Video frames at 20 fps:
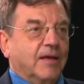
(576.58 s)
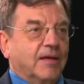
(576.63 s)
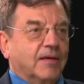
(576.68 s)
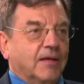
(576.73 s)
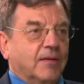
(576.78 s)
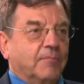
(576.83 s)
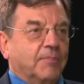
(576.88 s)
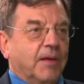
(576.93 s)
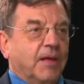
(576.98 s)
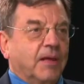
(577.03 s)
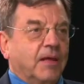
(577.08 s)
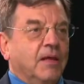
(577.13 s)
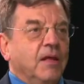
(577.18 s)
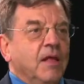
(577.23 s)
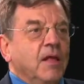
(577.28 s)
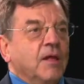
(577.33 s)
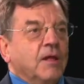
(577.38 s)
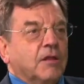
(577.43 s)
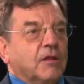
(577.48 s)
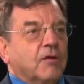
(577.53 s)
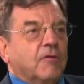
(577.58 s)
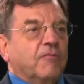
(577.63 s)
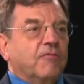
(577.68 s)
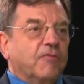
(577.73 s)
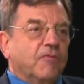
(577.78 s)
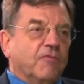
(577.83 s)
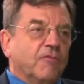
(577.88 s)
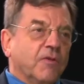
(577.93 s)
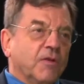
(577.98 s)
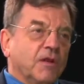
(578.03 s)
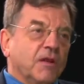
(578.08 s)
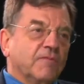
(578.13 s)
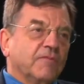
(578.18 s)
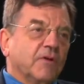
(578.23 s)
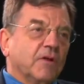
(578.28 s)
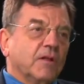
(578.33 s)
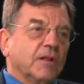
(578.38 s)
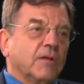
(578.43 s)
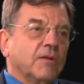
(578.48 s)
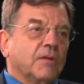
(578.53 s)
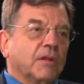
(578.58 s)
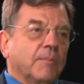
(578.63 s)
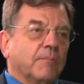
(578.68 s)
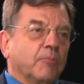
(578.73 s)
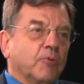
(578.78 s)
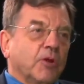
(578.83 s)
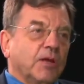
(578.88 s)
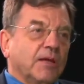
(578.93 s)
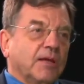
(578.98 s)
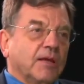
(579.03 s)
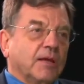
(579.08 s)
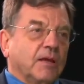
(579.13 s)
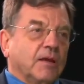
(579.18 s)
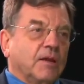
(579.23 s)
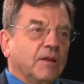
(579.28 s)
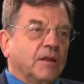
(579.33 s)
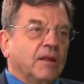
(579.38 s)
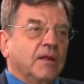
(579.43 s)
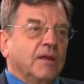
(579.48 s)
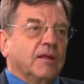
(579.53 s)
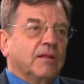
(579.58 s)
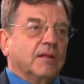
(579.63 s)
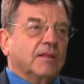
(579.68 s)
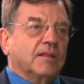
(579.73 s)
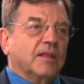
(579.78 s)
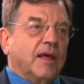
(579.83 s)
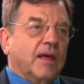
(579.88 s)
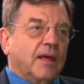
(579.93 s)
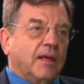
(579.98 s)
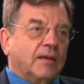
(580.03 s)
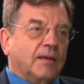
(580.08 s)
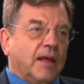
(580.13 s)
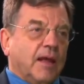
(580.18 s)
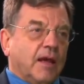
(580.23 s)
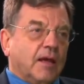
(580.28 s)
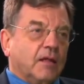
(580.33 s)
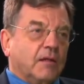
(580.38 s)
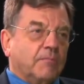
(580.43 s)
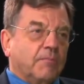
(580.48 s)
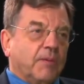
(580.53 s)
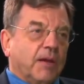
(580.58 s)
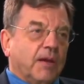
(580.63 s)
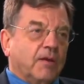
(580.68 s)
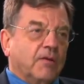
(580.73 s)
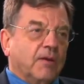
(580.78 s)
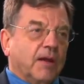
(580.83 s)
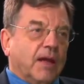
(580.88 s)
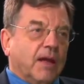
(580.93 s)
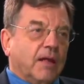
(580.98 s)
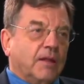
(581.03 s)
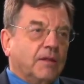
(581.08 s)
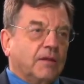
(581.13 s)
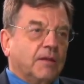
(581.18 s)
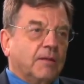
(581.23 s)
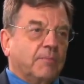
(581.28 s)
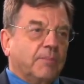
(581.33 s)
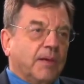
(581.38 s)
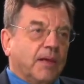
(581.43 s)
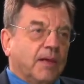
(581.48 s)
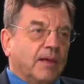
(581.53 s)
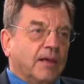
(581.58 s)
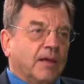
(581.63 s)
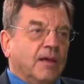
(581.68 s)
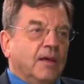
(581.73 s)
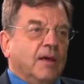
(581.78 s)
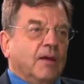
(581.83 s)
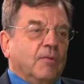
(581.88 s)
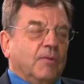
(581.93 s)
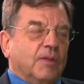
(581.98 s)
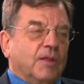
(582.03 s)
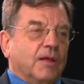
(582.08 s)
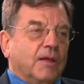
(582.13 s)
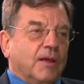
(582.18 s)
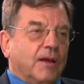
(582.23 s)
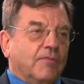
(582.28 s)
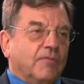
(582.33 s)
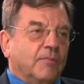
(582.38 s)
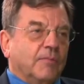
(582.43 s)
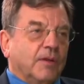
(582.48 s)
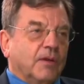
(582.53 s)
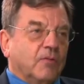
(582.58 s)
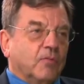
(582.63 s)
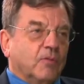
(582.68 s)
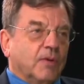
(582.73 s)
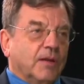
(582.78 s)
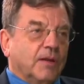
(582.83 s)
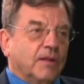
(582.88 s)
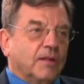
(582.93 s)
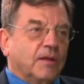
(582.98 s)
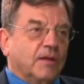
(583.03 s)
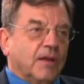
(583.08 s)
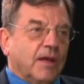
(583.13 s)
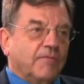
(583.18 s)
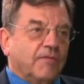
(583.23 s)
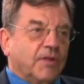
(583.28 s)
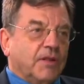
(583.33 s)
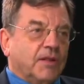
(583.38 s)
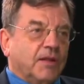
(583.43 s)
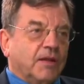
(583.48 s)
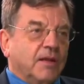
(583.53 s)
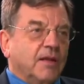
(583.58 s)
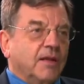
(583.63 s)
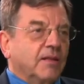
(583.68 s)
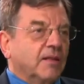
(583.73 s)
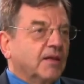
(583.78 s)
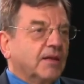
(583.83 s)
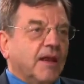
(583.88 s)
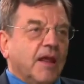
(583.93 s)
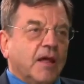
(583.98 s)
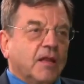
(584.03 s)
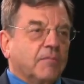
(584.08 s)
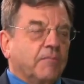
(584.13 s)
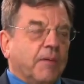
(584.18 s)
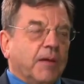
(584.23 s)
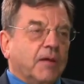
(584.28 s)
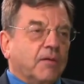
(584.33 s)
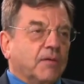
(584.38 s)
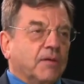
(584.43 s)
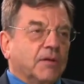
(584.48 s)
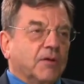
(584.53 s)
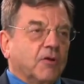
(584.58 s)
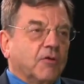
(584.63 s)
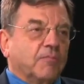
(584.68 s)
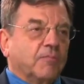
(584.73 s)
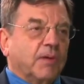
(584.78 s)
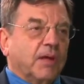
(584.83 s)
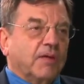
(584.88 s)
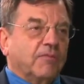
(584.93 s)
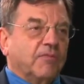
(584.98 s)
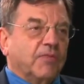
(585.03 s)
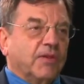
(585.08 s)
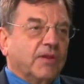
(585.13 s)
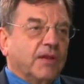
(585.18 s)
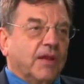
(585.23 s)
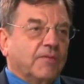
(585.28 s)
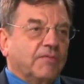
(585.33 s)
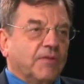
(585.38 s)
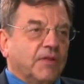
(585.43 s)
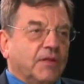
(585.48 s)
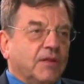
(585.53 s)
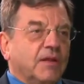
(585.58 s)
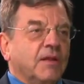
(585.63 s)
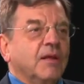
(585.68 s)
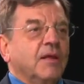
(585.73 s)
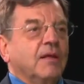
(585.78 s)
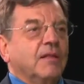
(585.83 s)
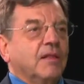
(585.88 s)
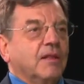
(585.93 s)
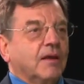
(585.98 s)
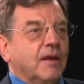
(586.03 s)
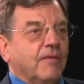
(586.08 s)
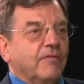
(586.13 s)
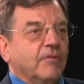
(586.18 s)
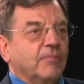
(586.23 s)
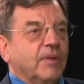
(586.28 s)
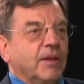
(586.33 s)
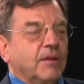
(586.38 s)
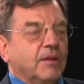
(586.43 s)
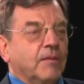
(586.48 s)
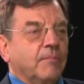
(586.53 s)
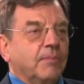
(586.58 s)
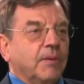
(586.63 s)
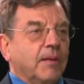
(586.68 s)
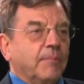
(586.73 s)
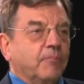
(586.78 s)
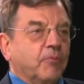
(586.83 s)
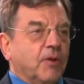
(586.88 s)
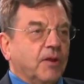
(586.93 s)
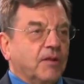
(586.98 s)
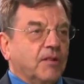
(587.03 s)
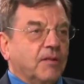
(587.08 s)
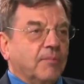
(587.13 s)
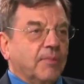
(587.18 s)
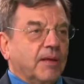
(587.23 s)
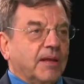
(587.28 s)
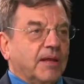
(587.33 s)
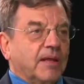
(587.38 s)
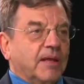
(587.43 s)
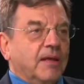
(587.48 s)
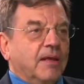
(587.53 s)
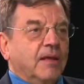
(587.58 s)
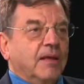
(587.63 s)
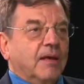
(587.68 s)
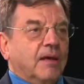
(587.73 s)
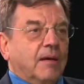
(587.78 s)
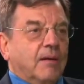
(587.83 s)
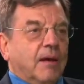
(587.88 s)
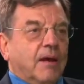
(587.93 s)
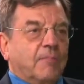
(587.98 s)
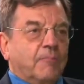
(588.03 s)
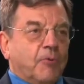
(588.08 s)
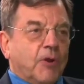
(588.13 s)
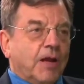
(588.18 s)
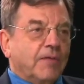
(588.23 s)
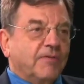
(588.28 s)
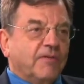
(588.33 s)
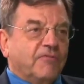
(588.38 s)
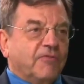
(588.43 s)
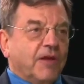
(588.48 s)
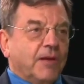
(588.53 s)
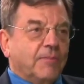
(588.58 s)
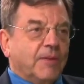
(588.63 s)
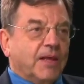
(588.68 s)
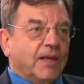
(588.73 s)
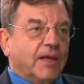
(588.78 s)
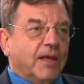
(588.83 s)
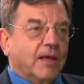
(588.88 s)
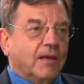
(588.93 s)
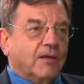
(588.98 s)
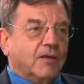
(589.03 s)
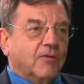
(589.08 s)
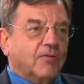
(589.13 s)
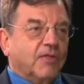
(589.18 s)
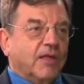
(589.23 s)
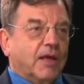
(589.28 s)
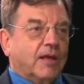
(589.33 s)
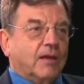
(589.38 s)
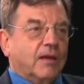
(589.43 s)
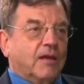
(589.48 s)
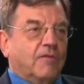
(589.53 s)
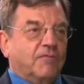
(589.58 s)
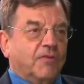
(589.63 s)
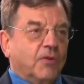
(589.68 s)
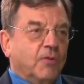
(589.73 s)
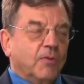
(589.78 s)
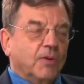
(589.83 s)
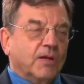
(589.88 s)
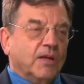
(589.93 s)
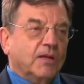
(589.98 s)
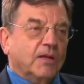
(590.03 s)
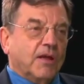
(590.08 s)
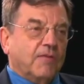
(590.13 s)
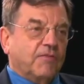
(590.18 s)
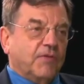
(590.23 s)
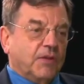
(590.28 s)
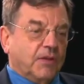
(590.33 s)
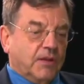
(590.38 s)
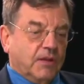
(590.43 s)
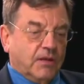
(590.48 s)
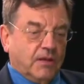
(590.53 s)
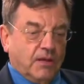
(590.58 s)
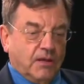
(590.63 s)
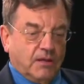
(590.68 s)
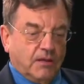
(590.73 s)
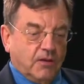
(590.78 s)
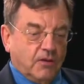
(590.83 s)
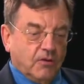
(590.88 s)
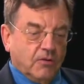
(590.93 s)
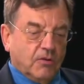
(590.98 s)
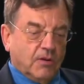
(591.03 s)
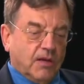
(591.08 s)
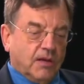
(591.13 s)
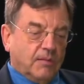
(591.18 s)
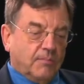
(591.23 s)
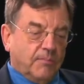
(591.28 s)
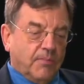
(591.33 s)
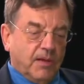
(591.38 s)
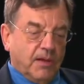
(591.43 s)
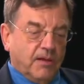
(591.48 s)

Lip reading: to pay. So first of all, there's a pretense that the taxpayer has to pay when the government runs a deficit. The taxpayers don't pay for the deficit. The government simply prints the money. A private family can't do that. If you're in a deficit in your